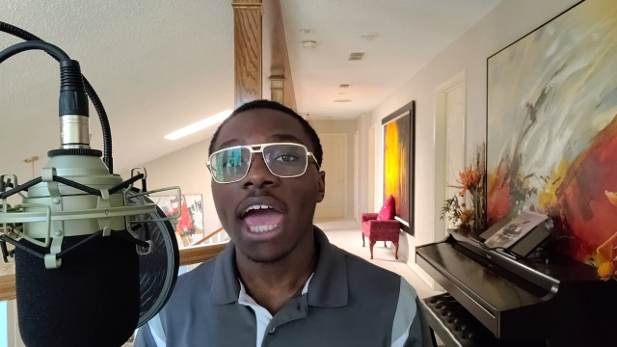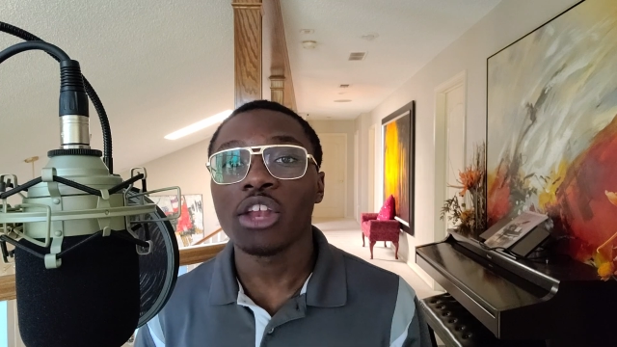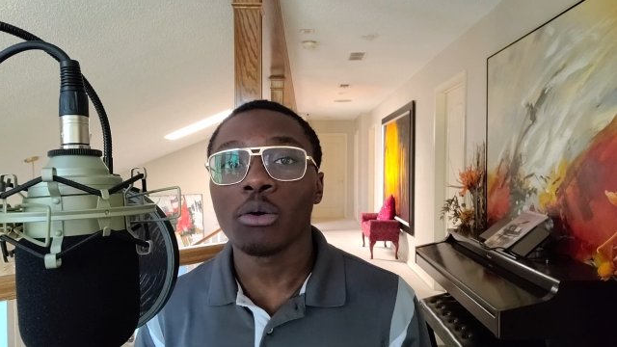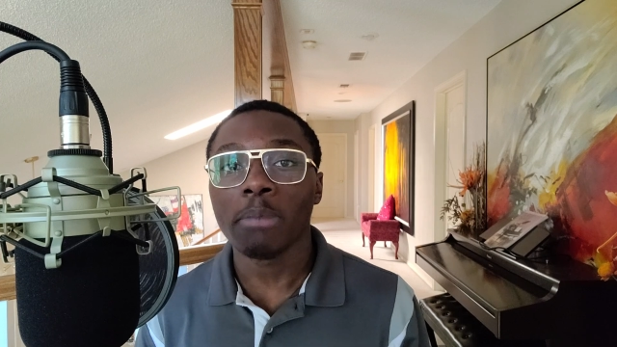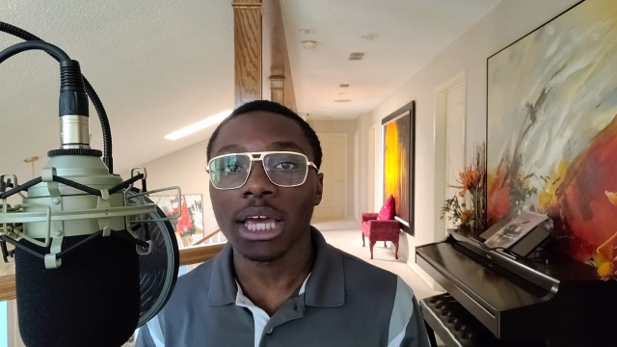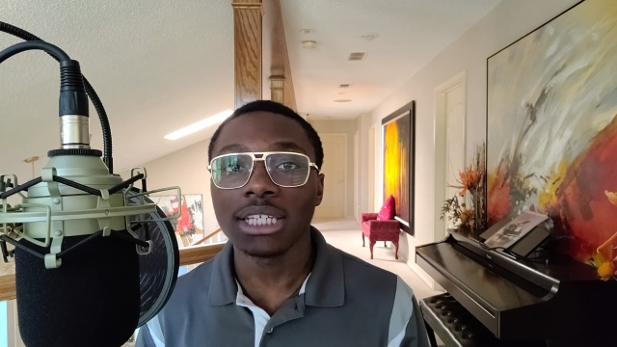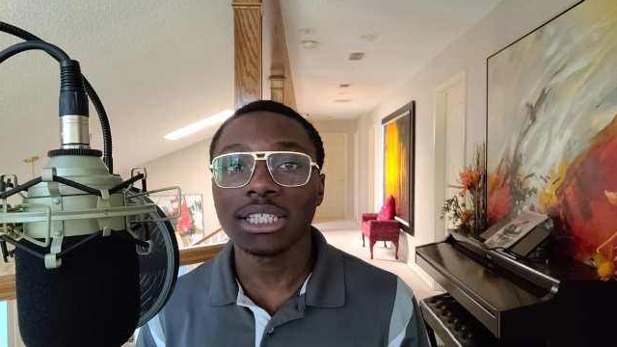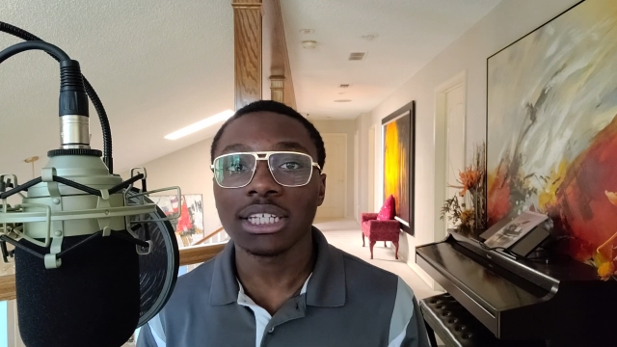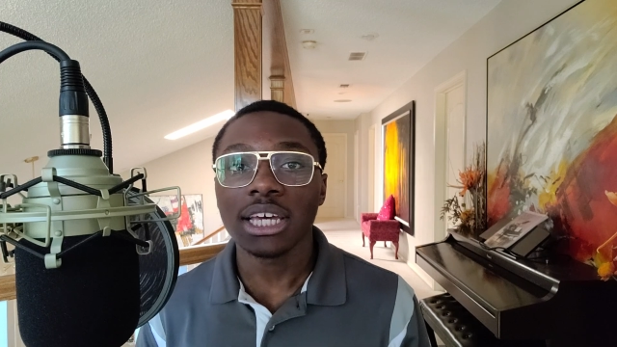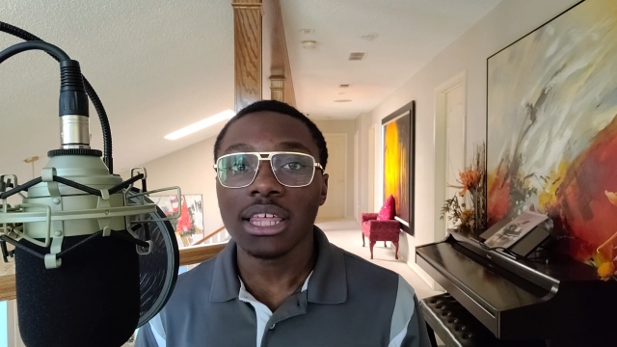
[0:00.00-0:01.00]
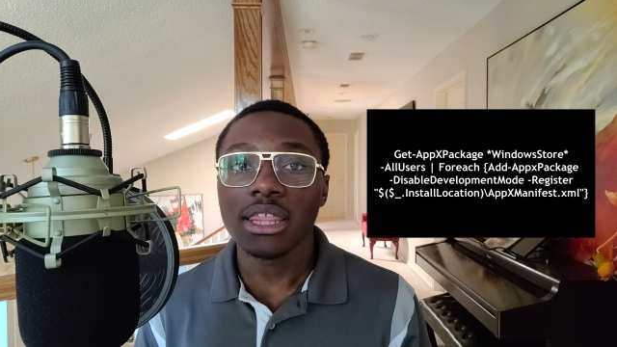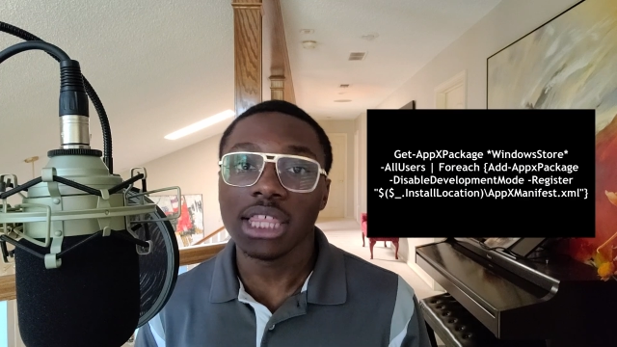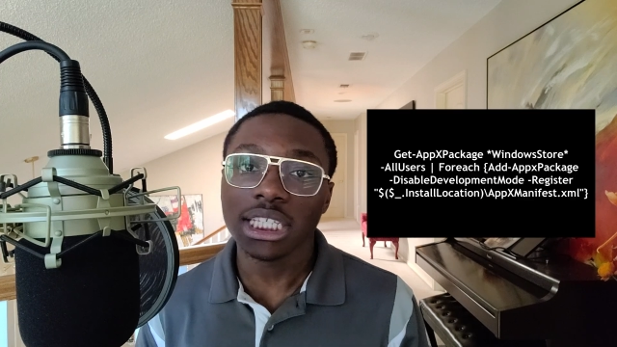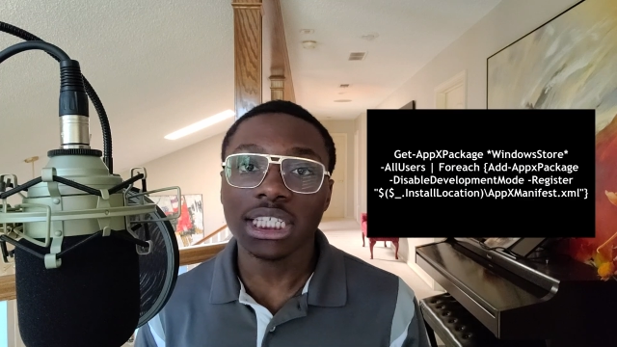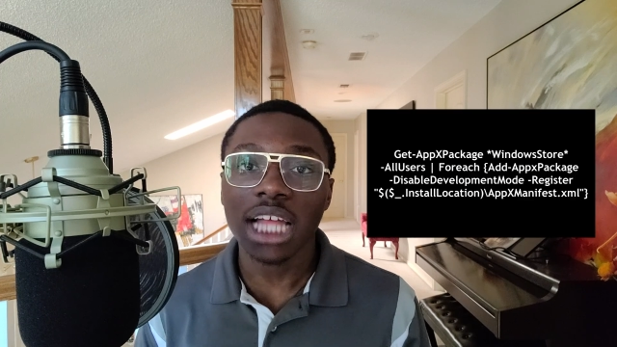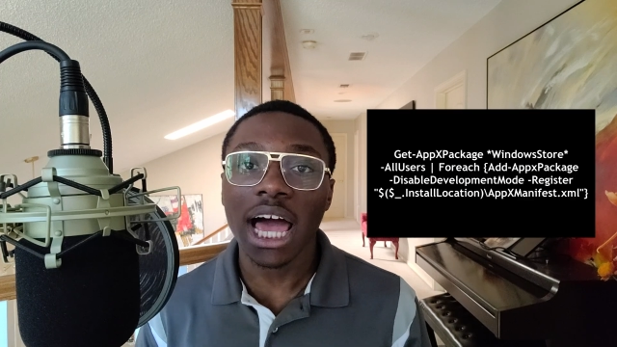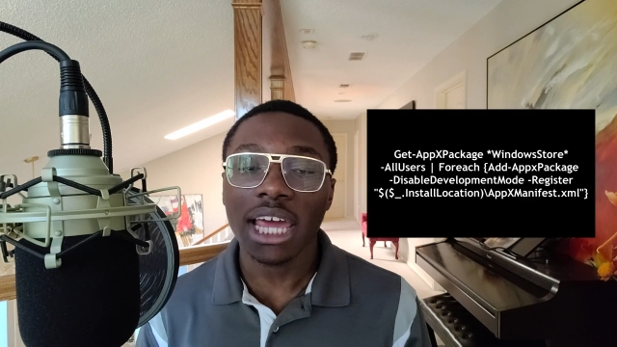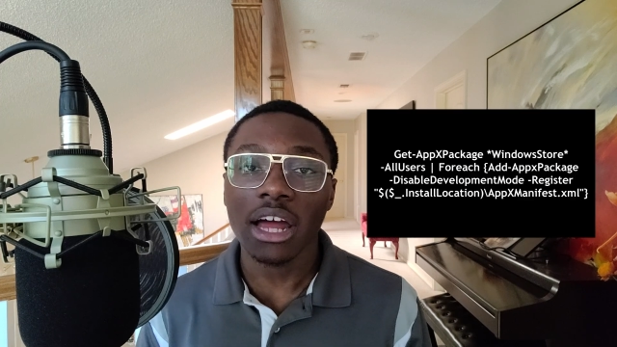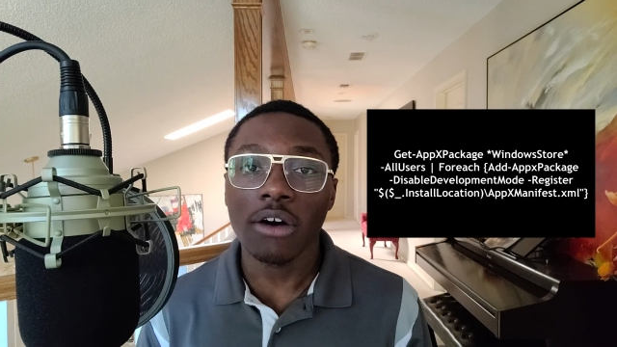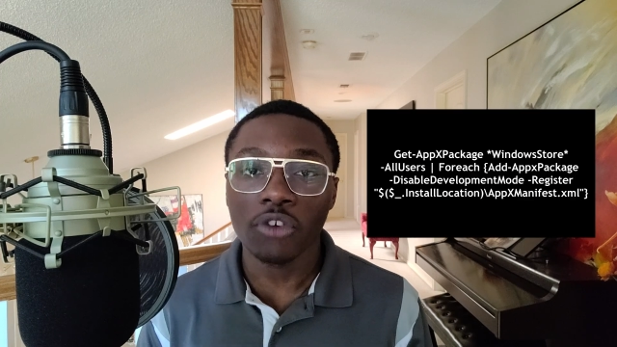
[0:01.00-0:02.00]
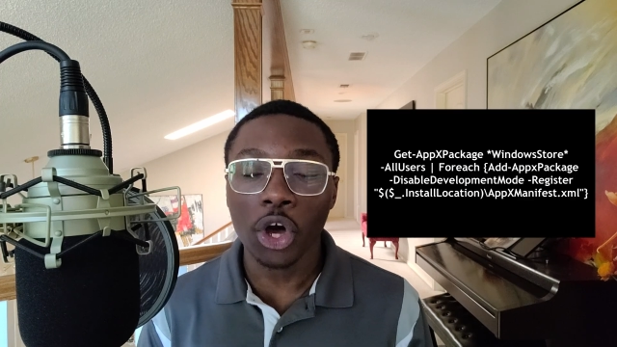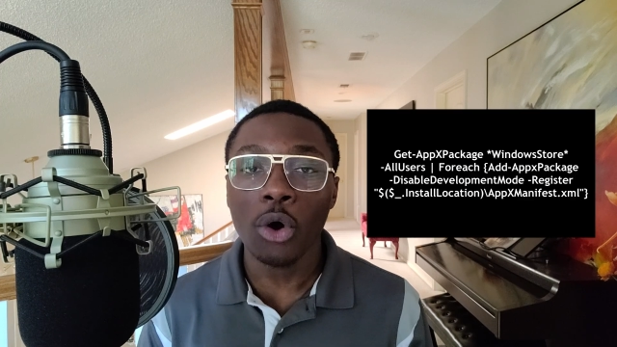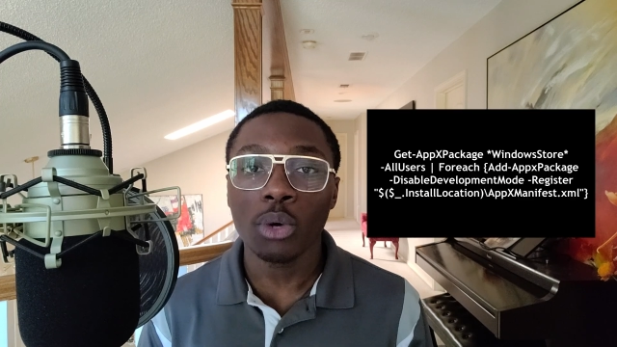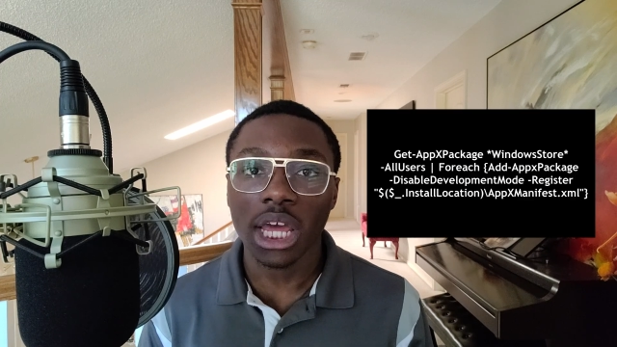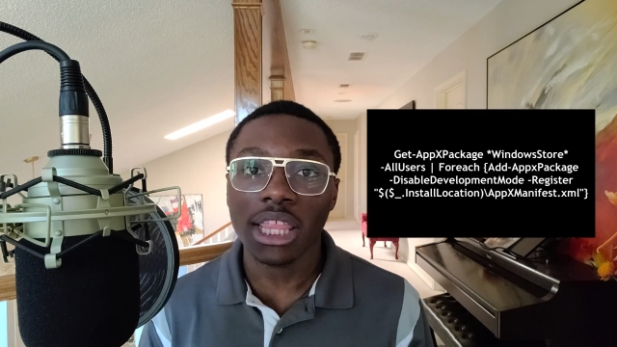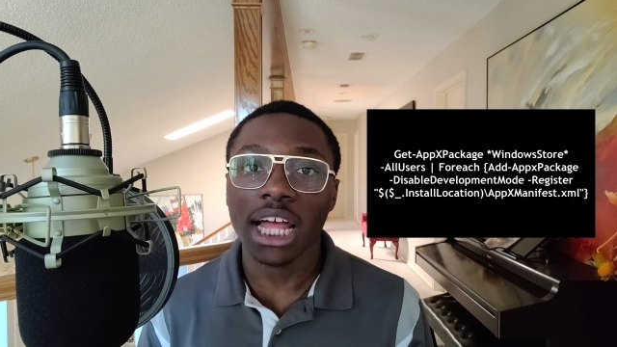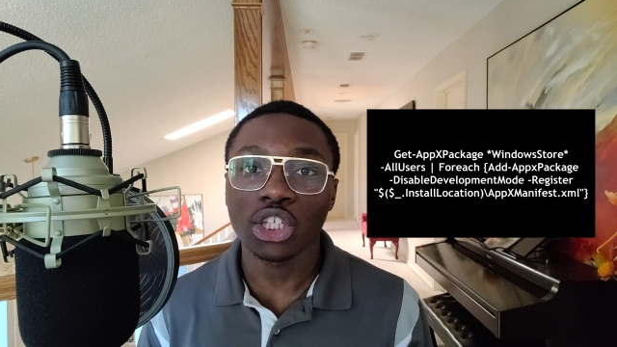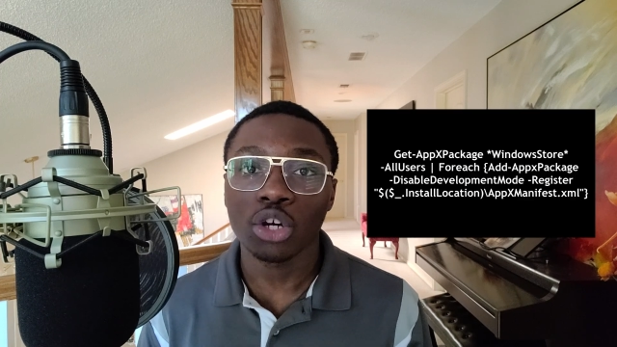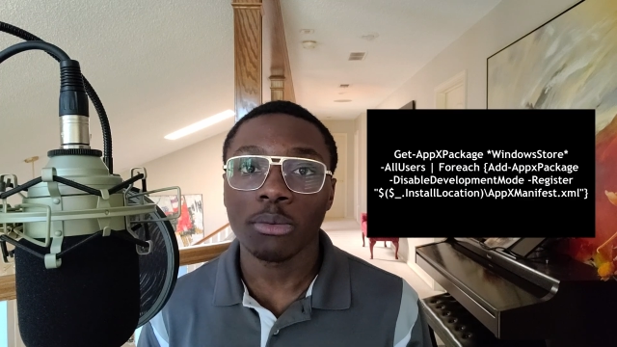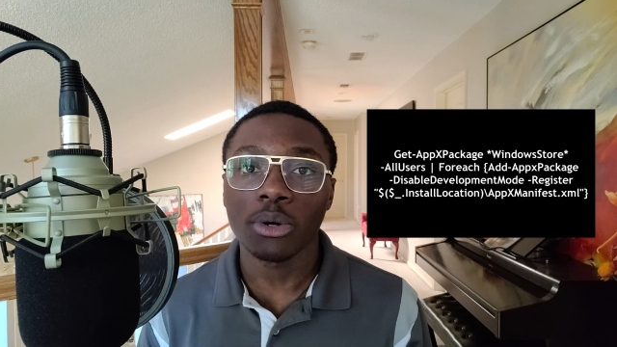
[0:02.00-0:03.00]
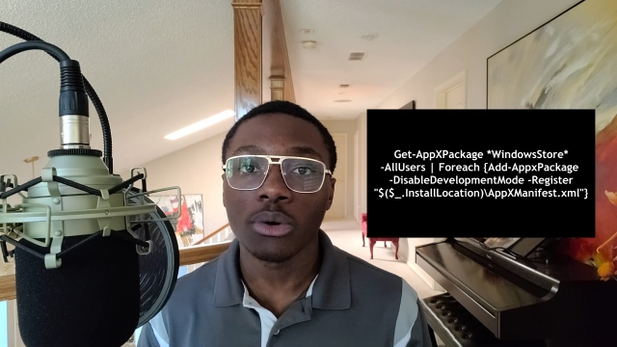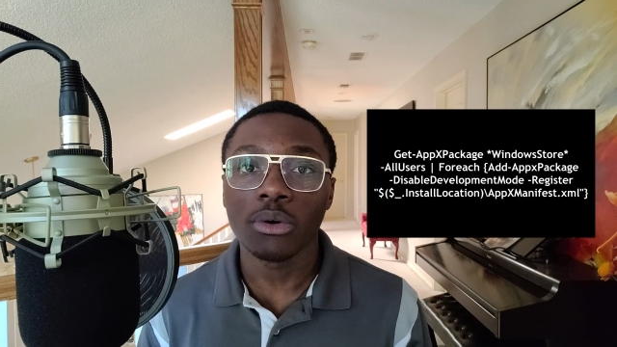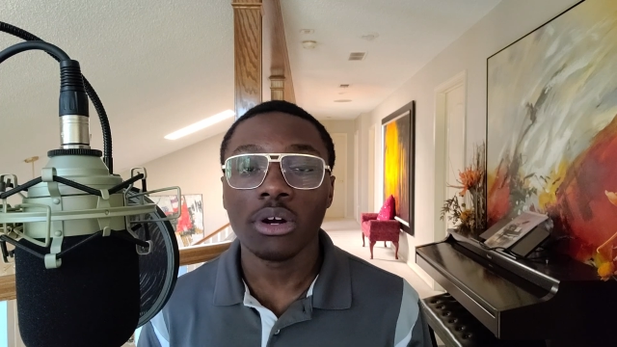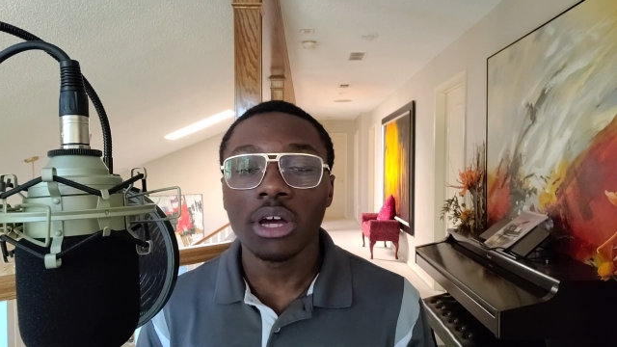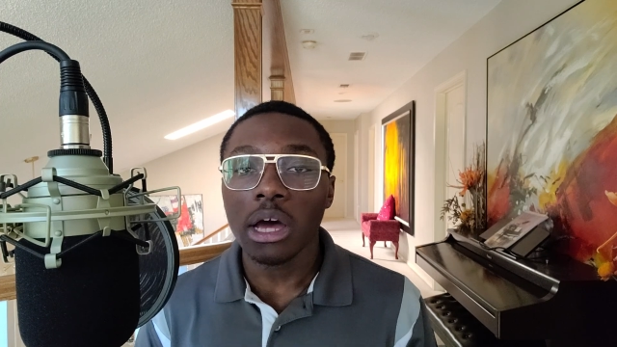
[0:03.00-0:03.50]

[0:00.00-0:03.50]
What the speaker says: and you'll paste this line of code in that terminal,